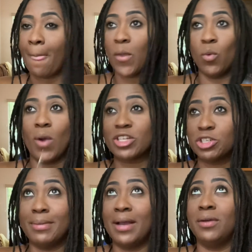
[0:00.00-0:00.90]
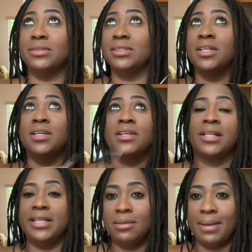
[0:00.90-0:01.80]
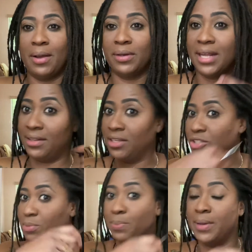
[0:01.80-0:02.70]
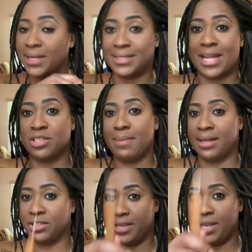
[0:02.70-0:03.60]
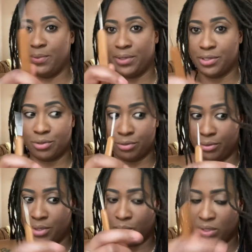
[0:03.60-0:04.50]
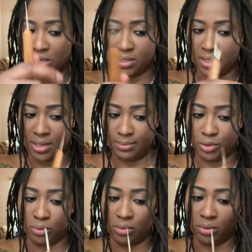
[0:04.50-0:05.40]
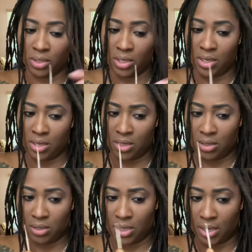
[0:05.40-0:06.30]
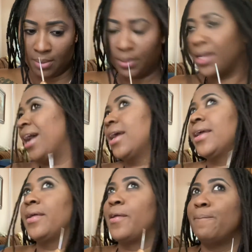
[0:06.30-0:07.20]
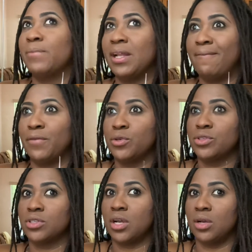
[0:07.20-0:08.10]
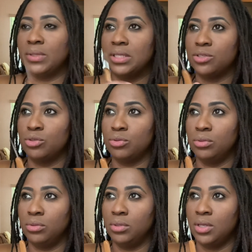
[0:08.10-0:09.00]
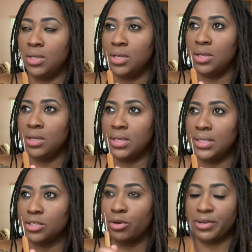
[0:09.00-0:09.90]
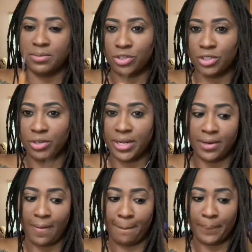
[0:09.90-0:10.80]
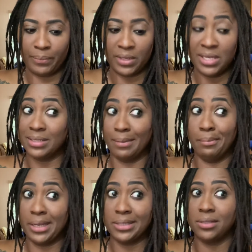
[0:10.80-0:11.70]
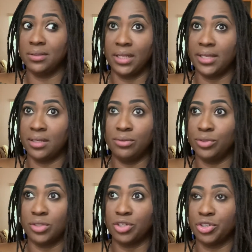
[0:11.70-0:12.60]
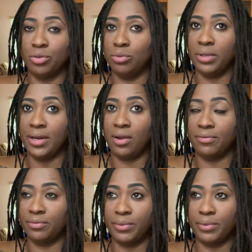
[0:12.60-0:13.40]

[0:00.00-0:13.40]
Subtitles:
wash them out, clean them out, and then just attach them back to your head with this tool. The guy that I first saw with this tool is Chris McDread. He is amazing. Like, he'll start your whole head off